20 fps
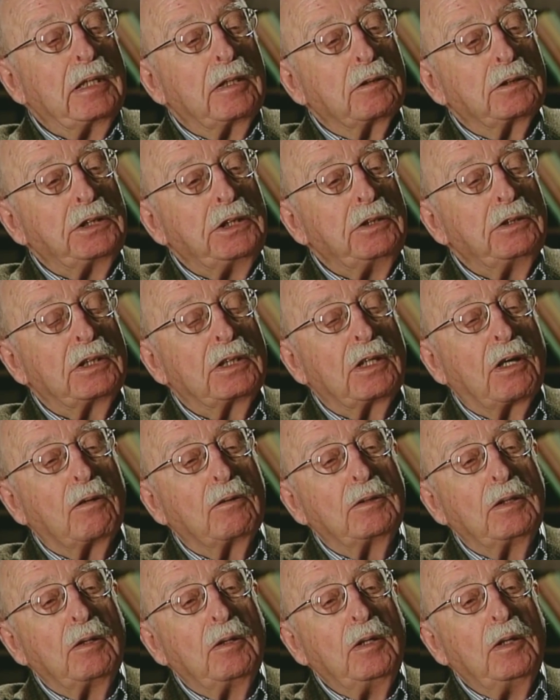You know, she used to
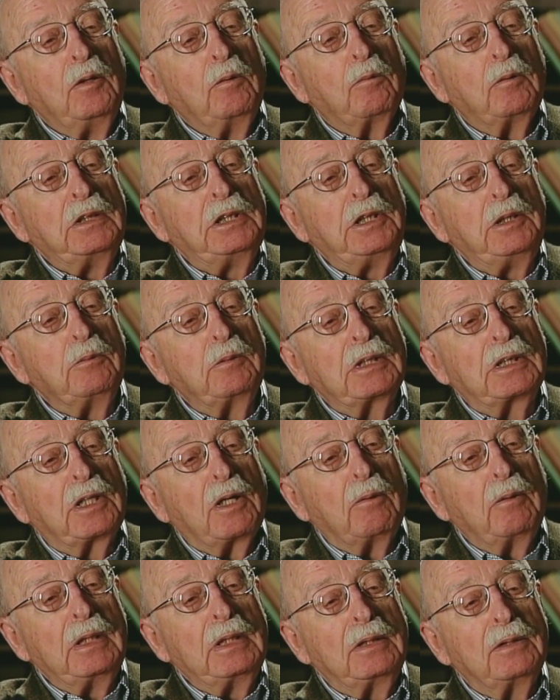go to, when she was
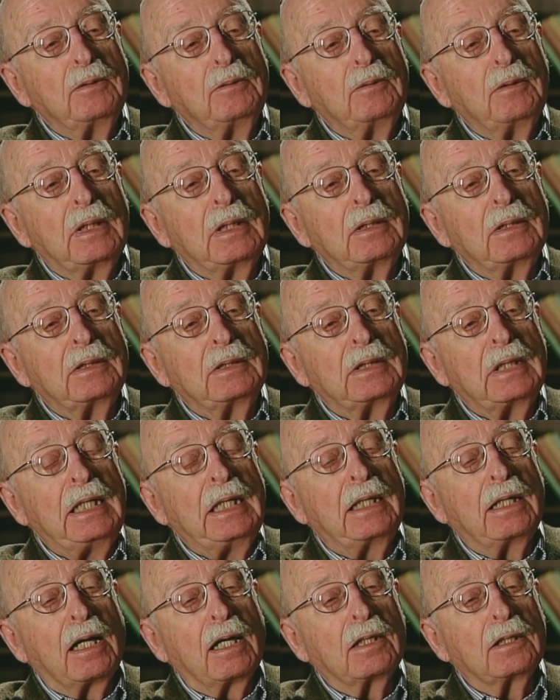going to uh,
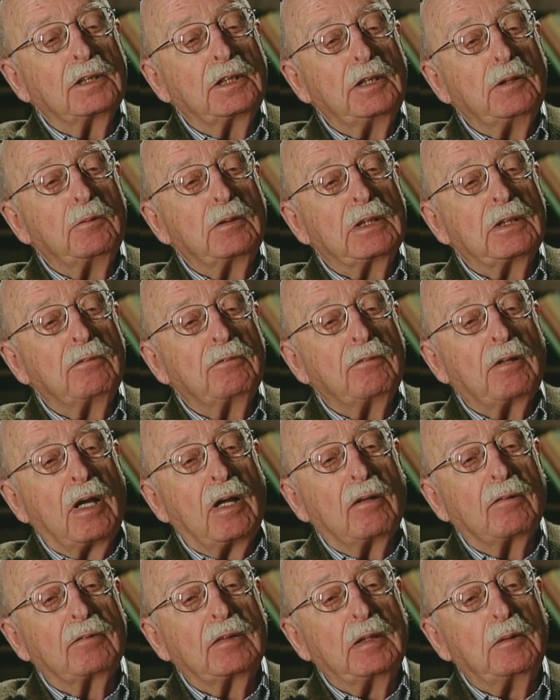City College. She was
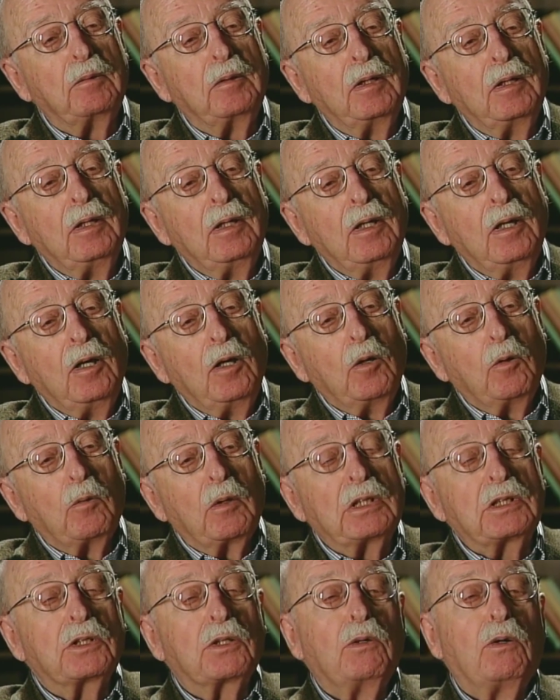involved in
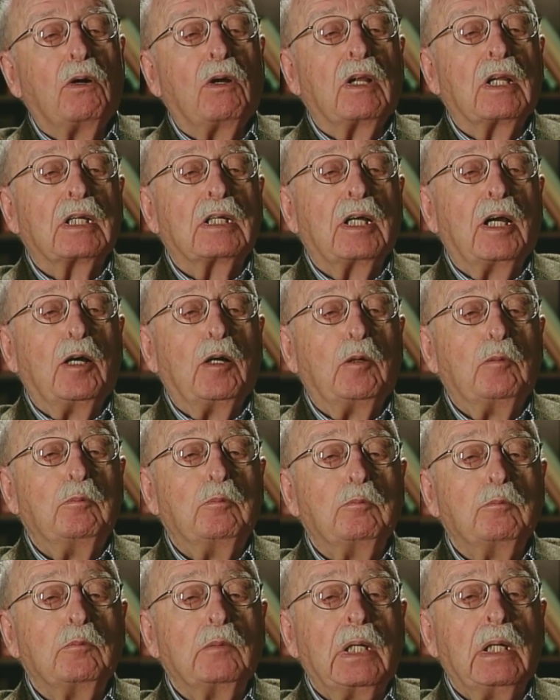what's called
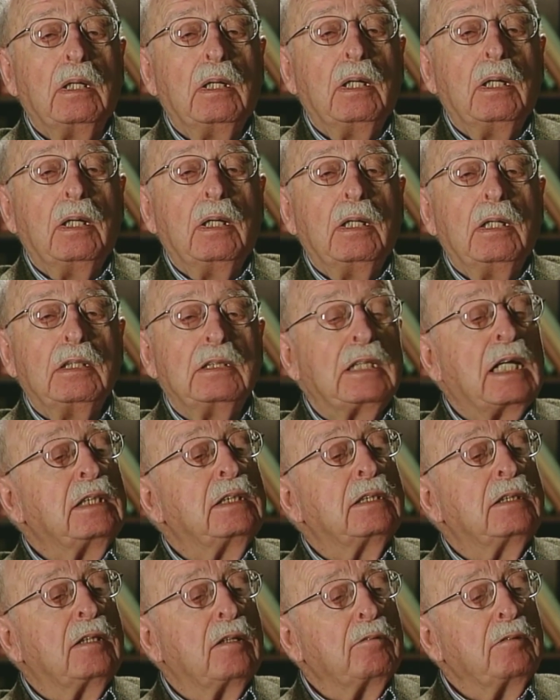um,
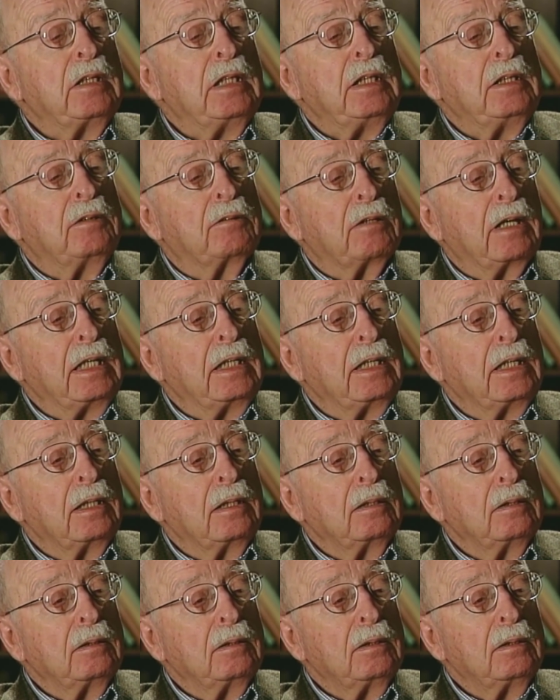sensitivity
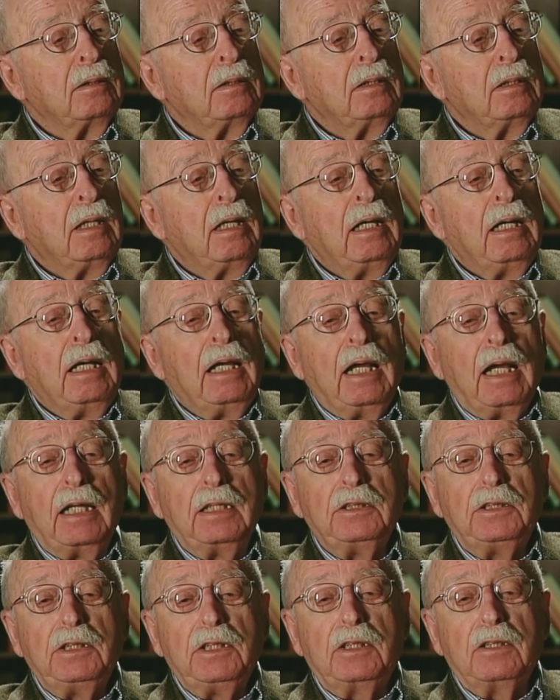training,
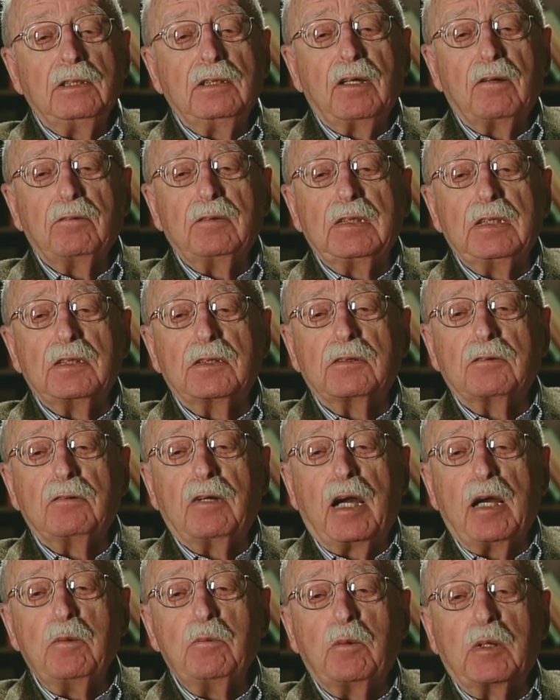and she could never
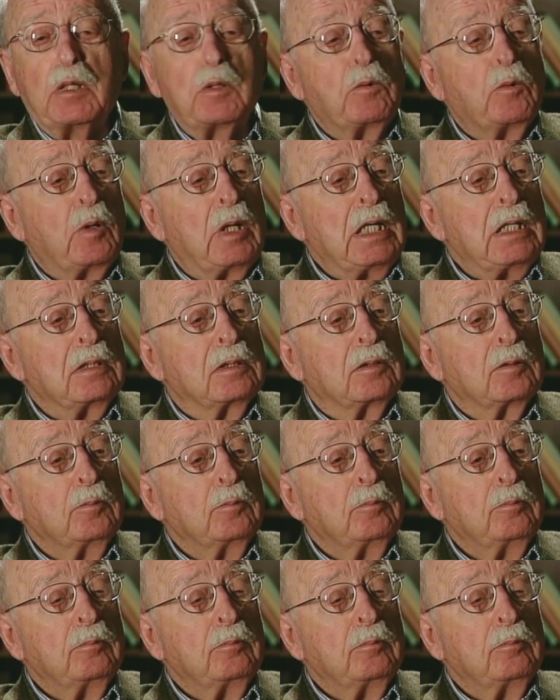describe what it was.